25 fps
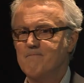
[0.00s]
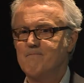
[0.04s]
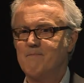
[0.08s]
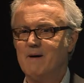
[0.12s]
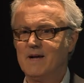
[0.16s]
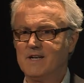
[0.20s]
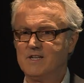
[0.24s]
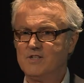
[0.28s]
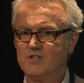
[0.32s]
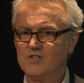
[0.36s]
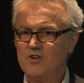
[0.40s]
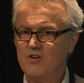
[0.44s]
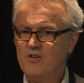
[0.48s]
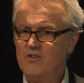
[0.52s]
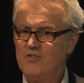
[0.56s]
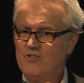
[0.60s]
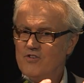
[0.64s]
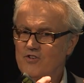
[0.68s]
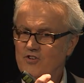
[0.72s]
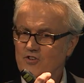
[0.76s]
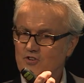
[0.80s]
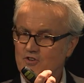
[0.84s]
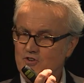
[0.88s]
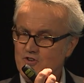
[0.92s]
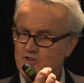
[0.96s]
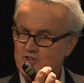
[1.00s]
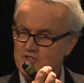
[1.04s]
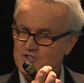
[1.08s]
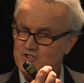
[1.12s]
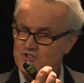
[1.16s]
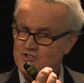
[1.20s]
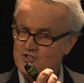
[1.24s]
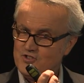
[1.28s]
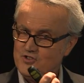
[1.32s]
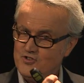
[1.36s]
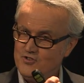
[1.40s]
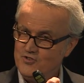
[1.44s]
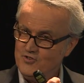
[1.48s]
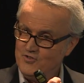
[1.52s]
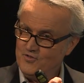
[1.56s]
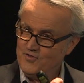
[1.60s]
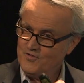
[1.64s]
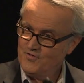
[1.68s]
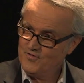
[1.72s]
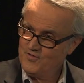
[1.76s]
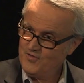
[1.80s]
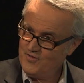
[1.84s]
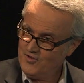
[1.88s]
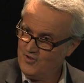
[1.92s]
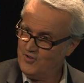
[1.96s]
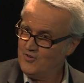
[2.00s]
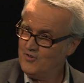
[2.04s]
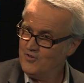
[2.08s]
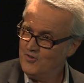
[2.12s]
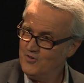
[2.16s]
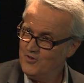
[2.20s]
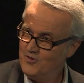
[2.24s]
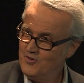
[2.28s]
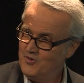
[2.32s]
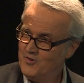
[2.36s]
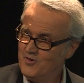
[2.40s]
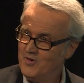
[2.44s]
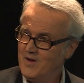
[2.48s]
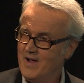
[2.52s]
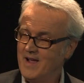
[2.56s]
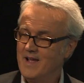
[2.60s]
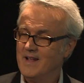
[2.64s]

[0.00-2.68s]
but don't use too few